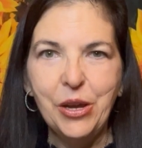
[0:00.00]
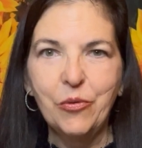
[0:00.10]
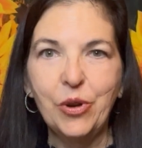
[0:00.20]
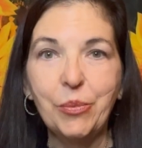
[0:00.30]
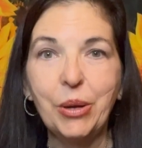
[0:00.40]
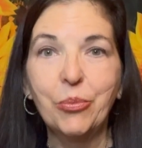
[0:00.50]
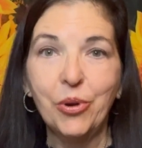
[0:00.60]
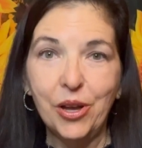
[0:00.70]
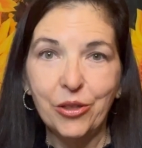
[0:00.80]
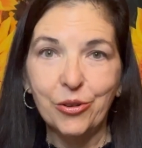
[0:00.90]
when my
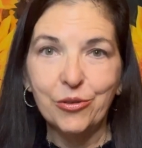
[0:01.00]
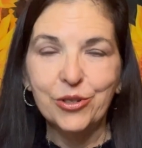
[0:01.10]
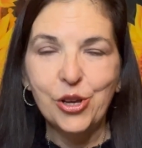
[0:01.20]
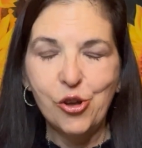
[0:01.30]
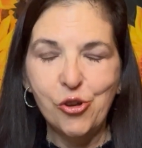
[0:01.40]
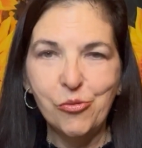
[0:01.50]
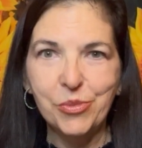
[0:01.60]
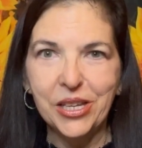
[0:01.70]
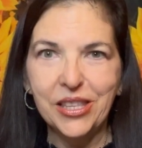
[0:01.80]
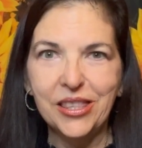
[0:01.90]
brother told
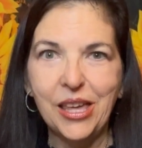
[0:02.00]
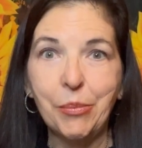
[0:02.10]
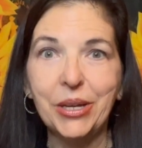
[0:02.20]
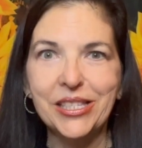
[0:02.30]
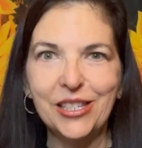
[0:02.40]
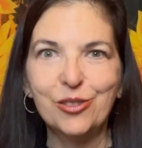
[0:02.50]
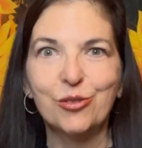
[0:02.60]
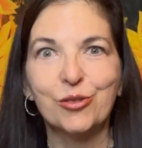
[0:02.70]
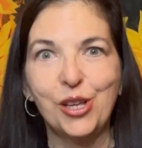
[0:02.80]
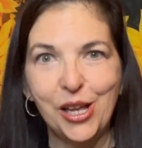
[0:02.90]
me that my
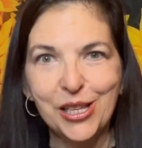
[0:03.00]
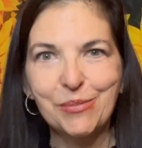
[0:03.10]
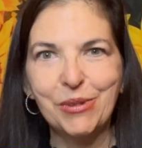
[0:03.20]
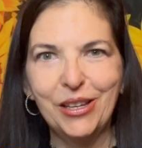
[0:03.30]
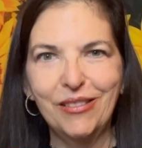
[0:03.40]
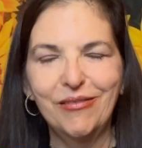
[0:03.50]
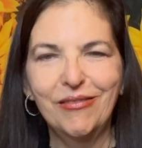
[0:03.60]
sister's husband,